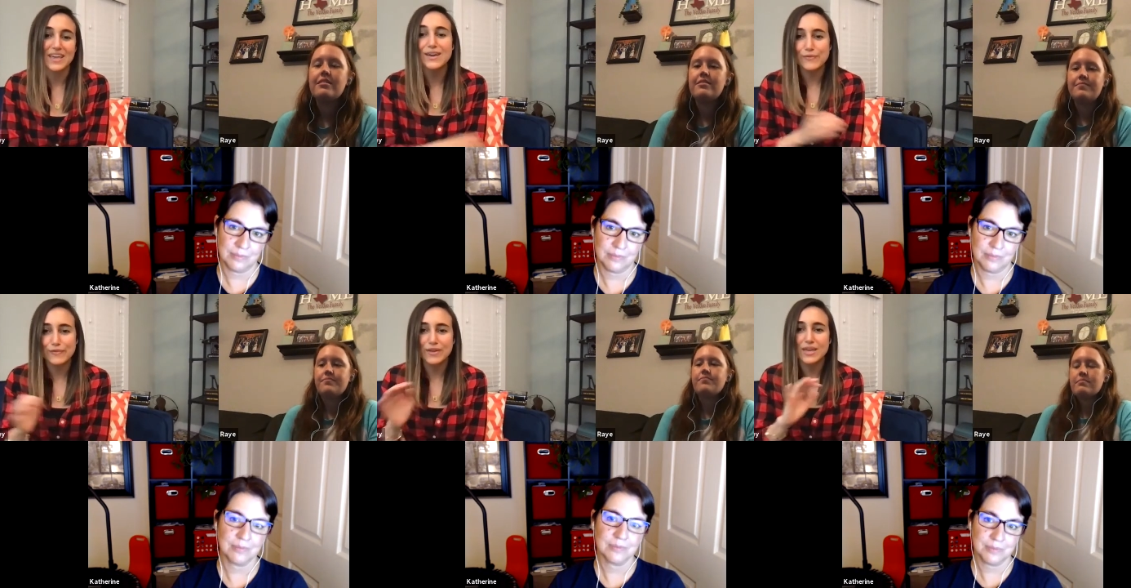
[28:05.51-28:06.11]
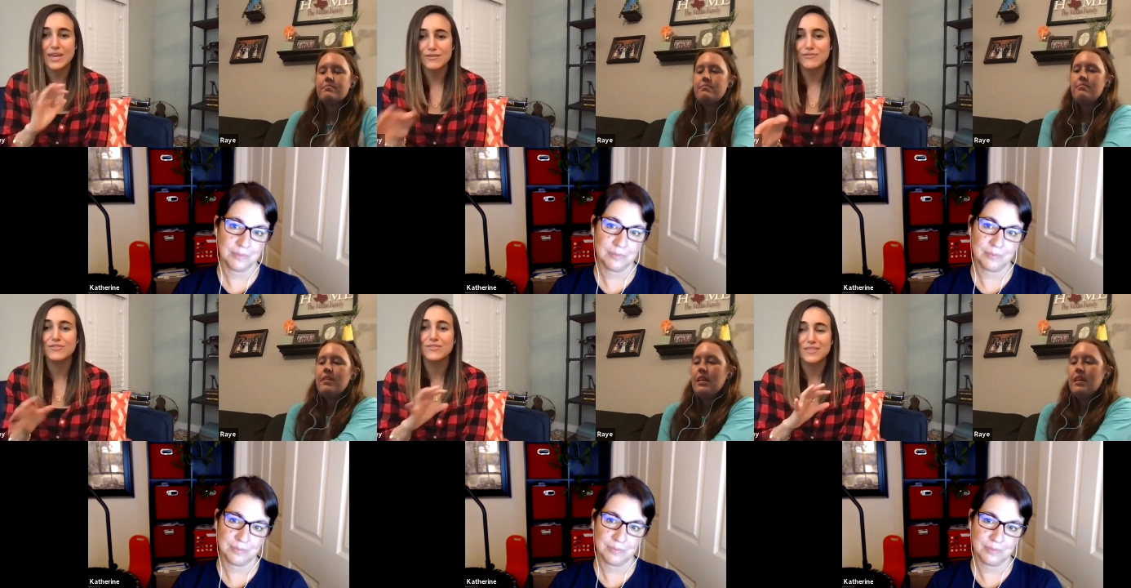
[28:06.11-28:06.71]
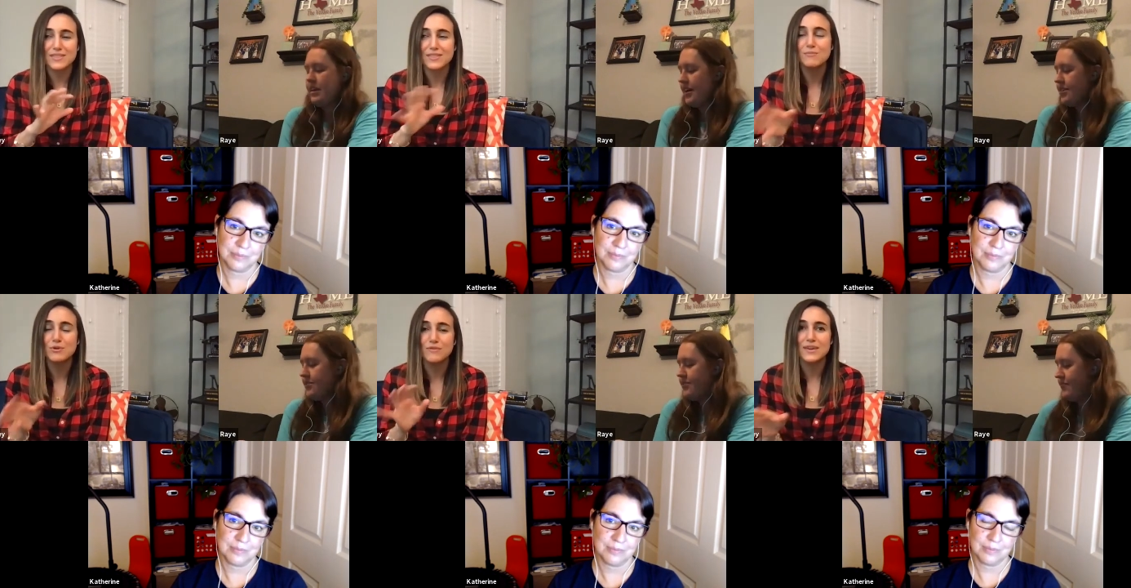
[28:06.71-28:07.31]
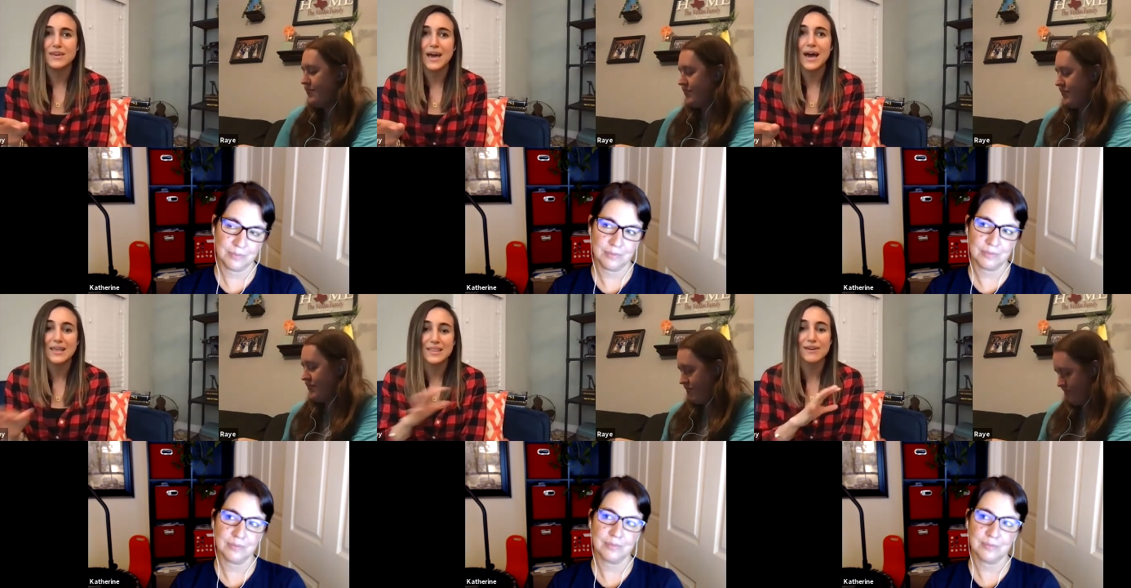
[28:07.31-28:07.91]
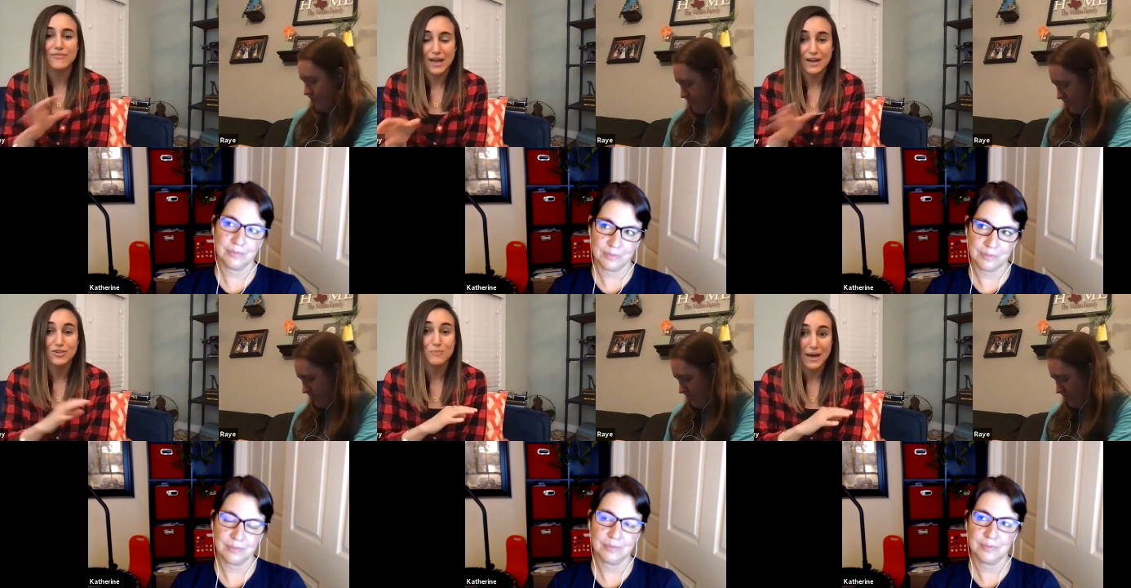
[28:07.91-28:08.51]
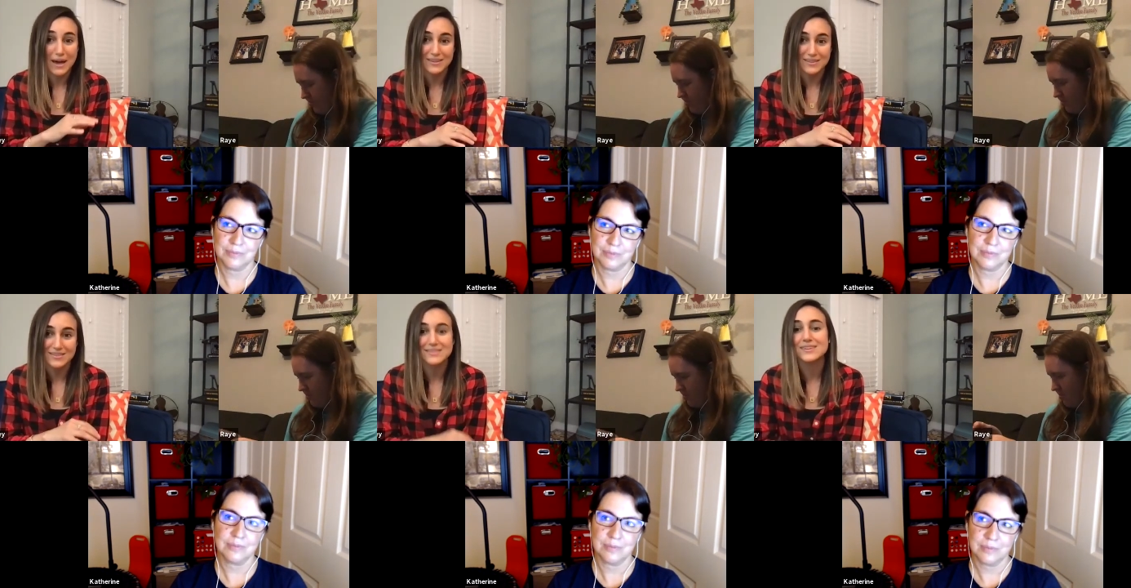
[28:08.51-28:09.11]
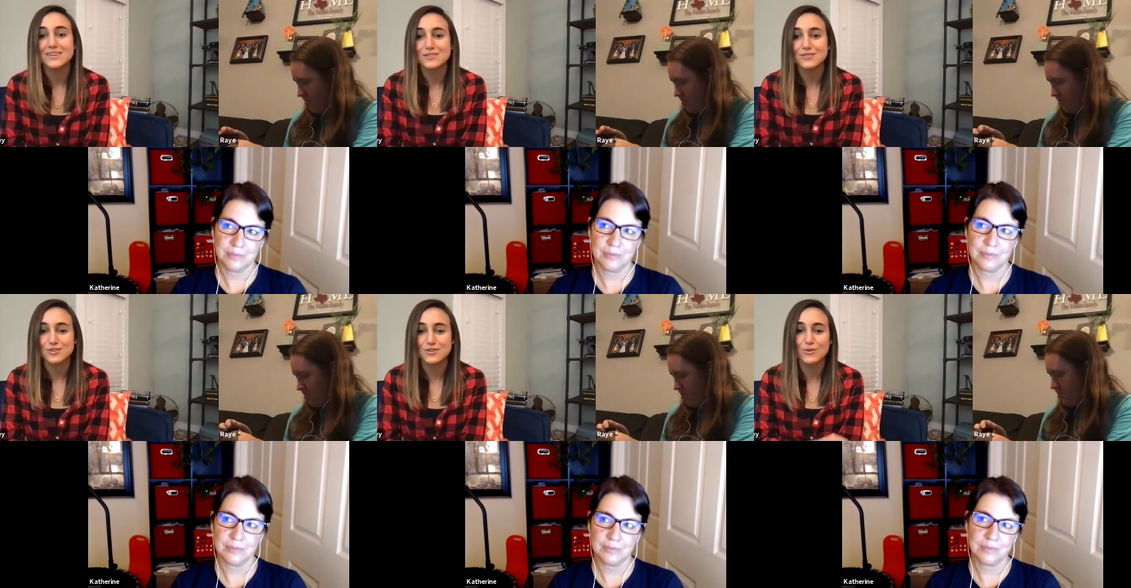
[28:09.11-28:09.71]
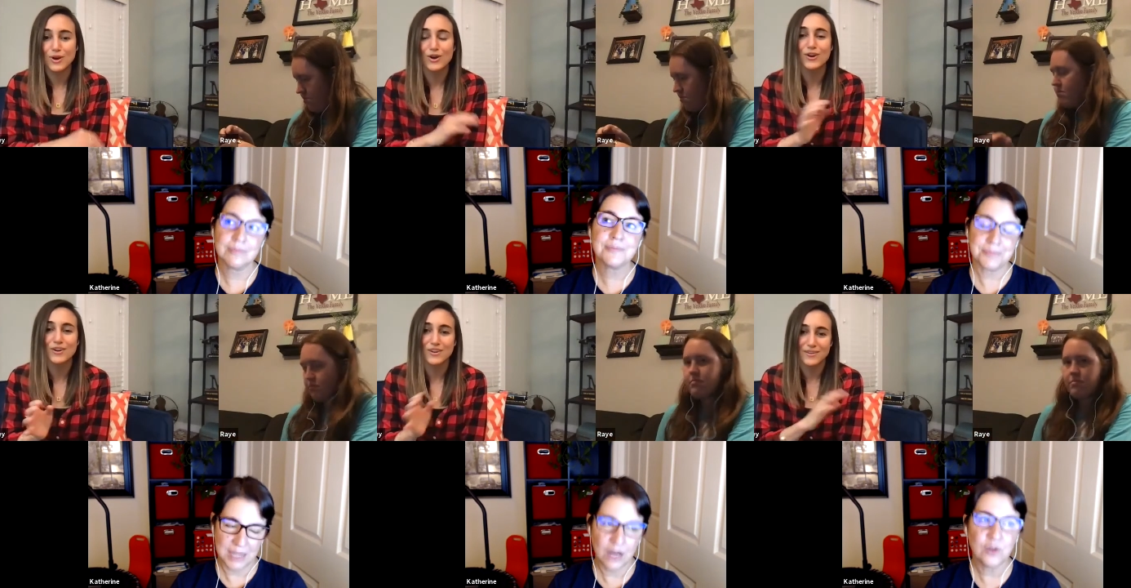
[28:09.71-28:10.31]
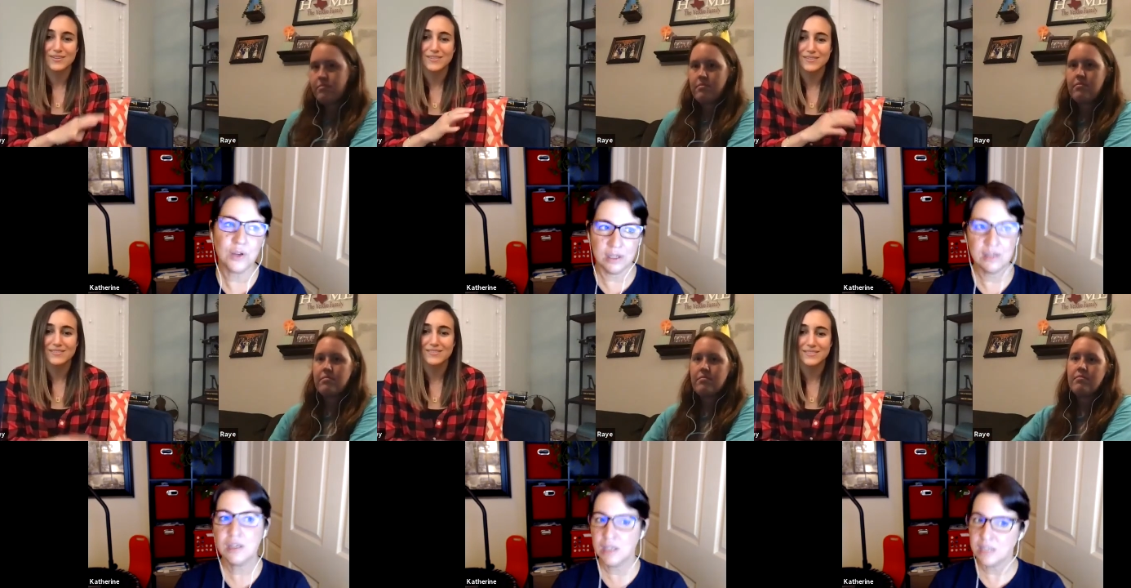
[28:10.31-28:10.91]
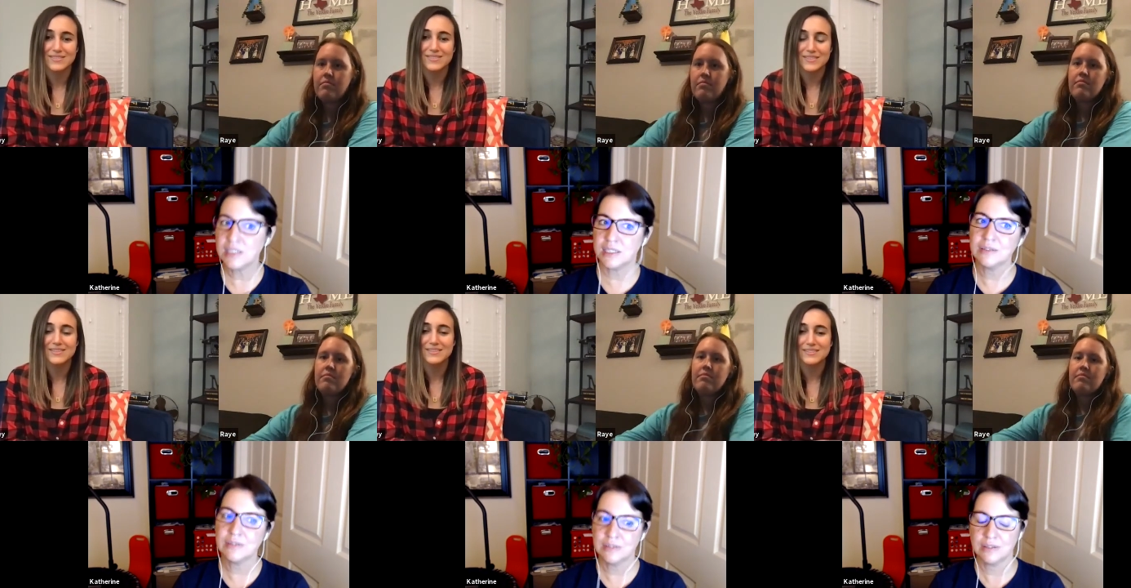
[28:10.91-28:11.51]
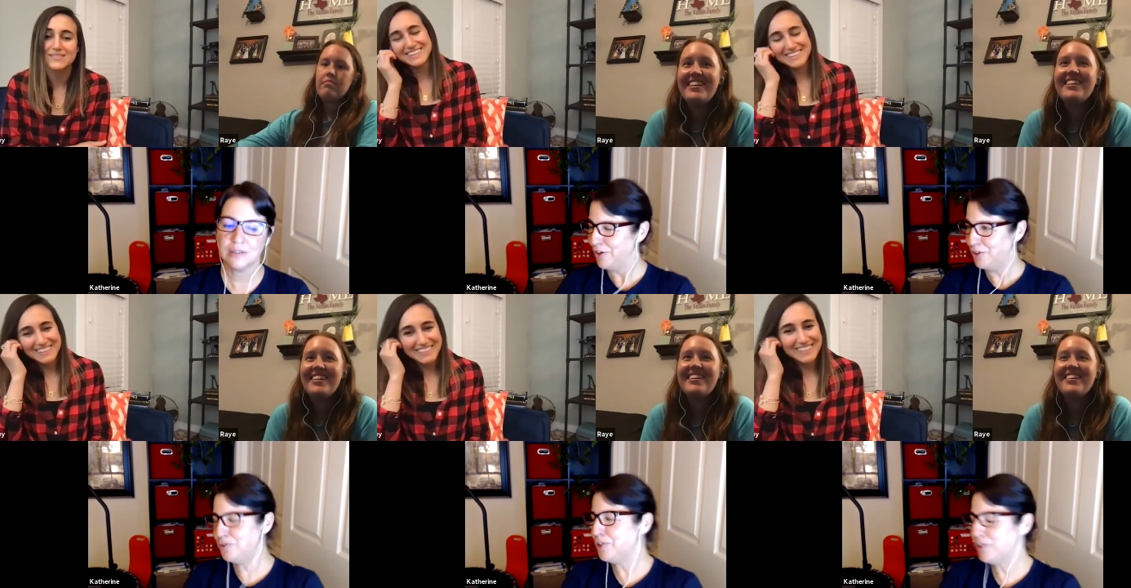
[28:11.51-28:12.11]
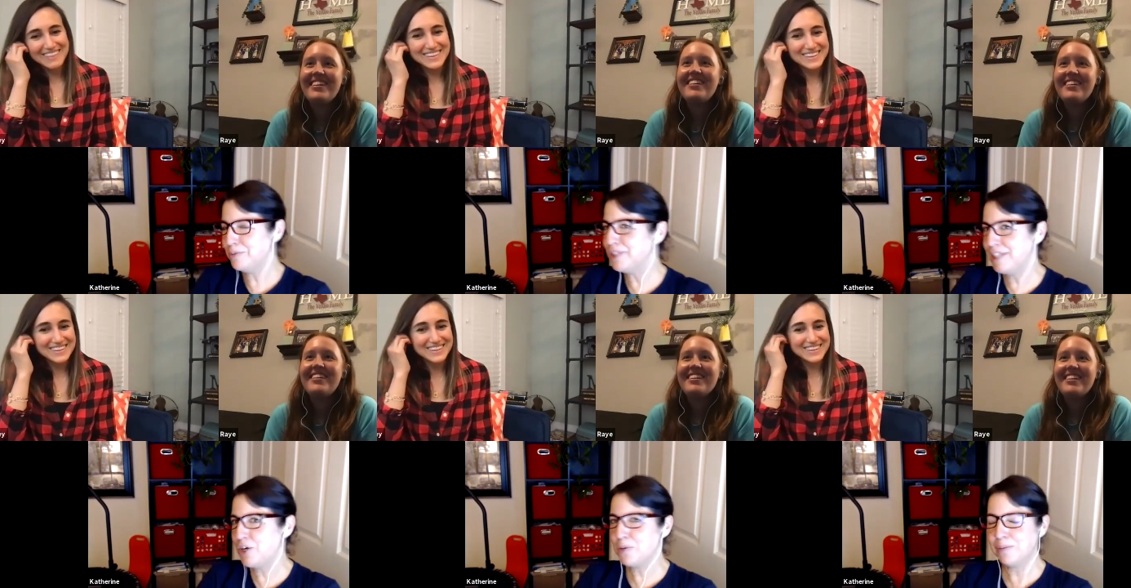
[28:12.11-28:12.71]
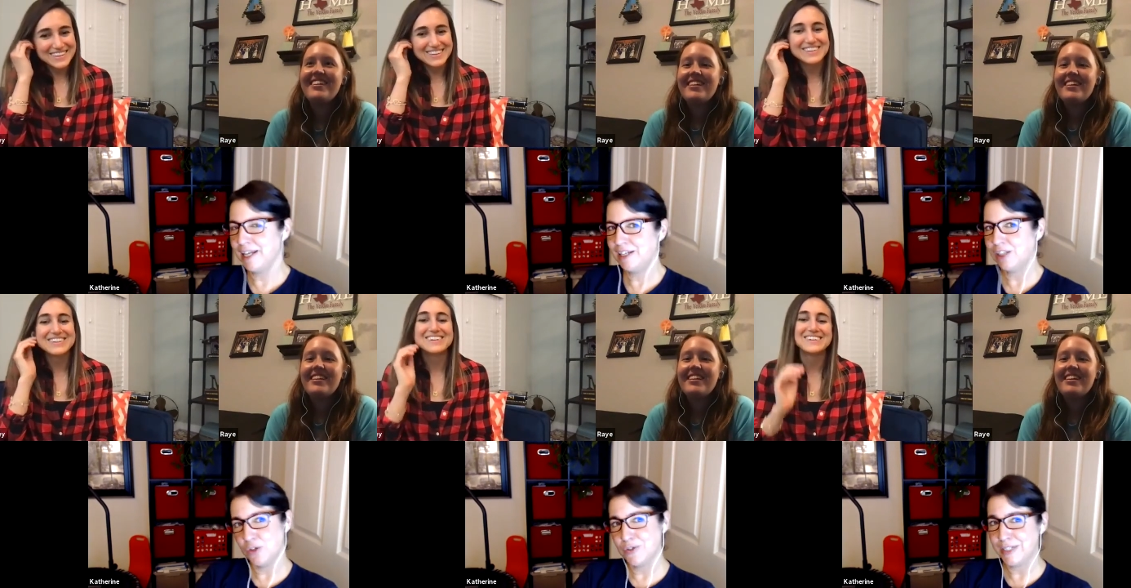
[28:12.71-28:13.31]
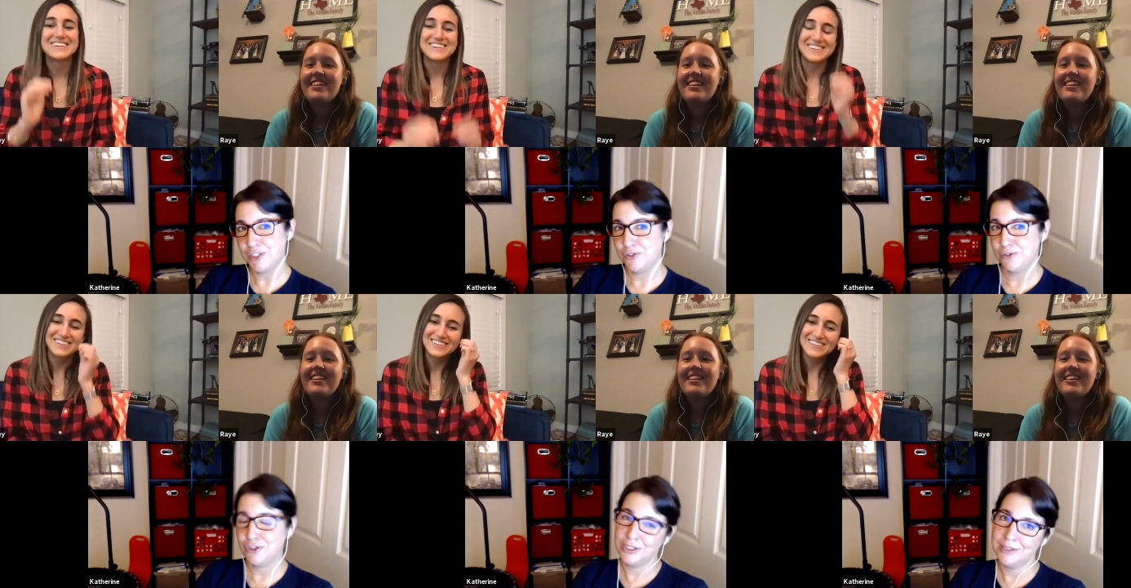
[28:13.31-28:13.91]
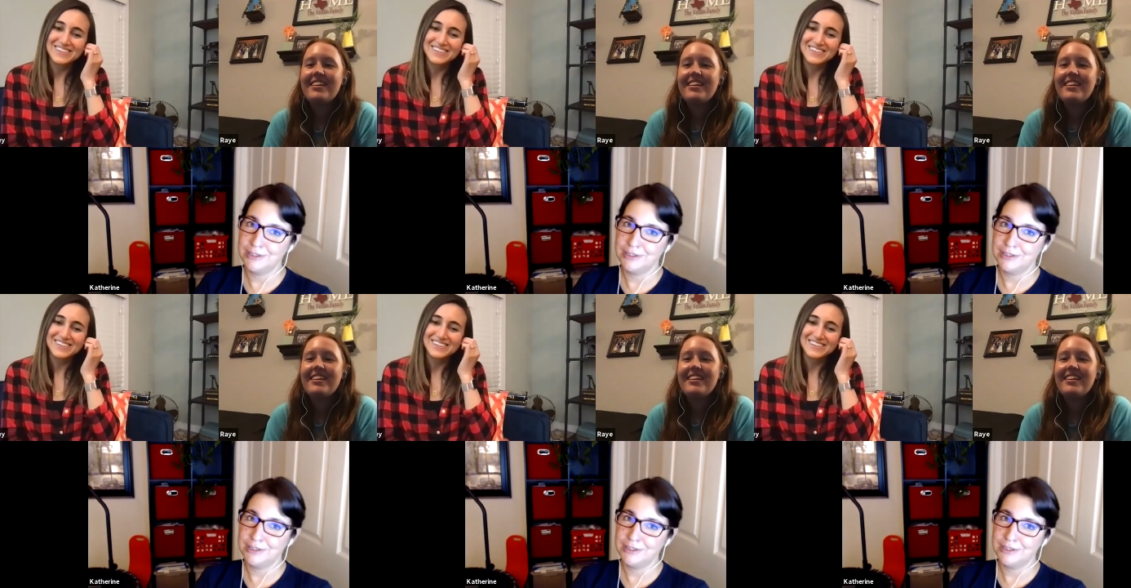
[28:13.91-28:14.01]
Speaker 1: if it, if yeah. the movie had like flashbacks to
Speaker 2: her yes i see her playing Lowen too she,